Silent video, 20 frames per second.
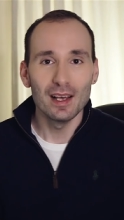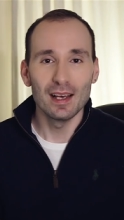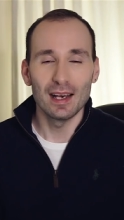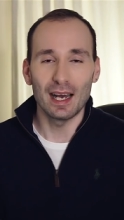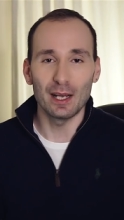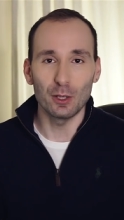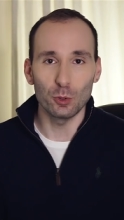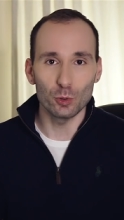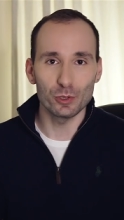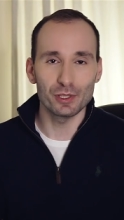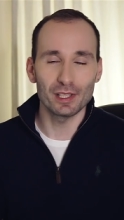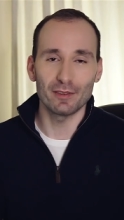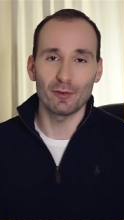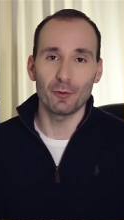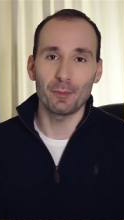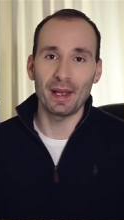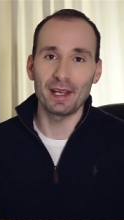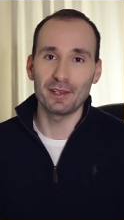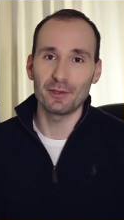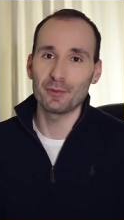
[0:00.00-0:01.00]
I also have
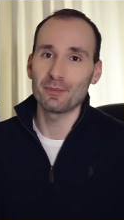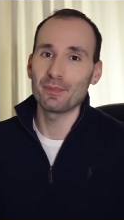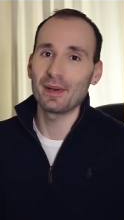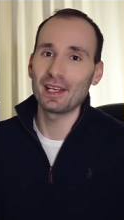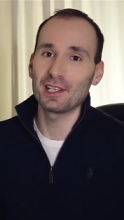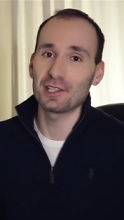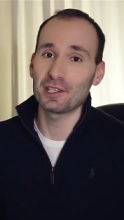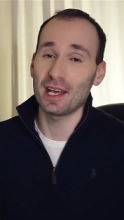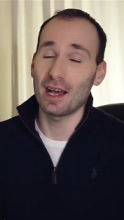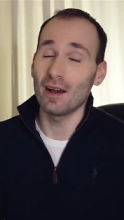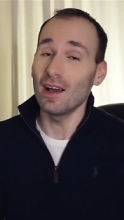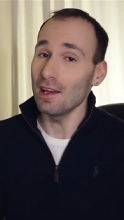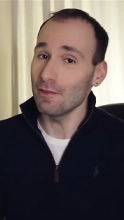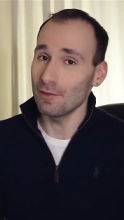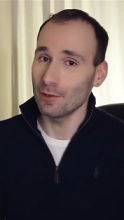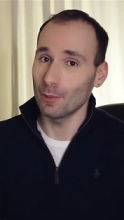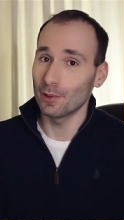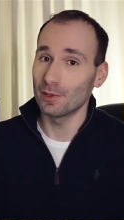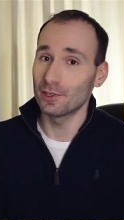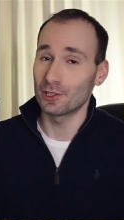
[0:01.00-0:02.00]
a Patreon page now if
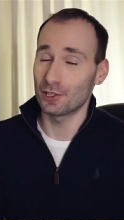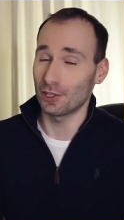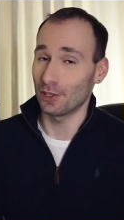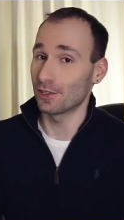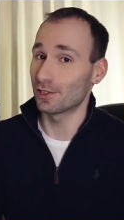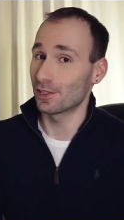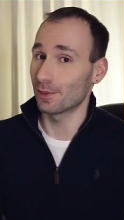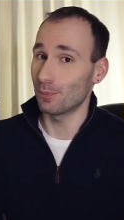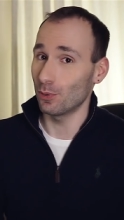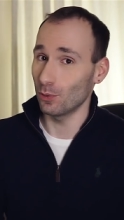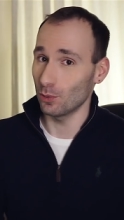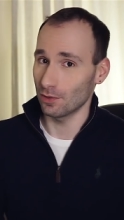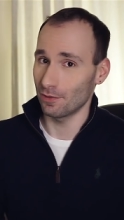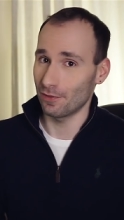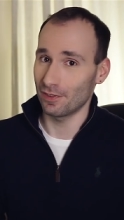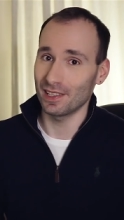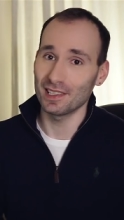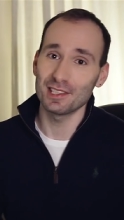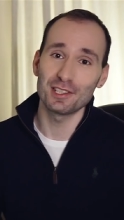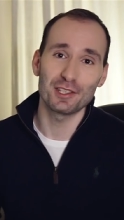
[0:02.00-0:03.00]
you want to show your support
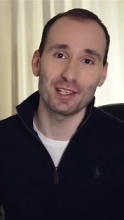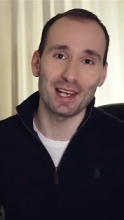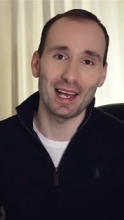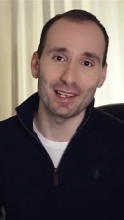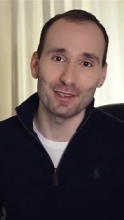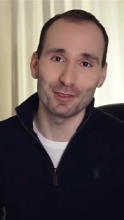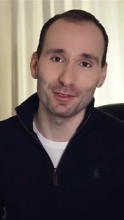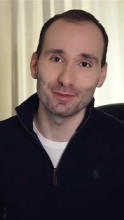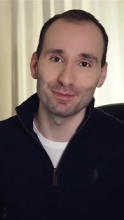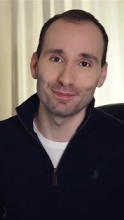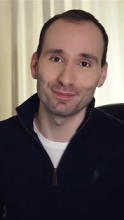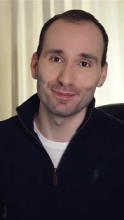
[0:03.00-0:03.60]
for this channel.